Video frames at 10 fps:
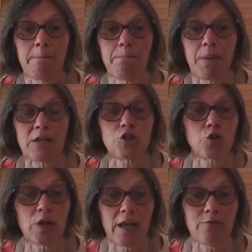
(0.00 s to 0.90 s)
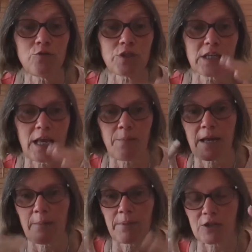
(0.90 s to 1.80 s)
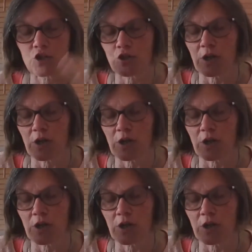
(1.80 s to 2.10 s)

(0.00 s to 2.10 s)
blood sugar levels and keeping our blood sugar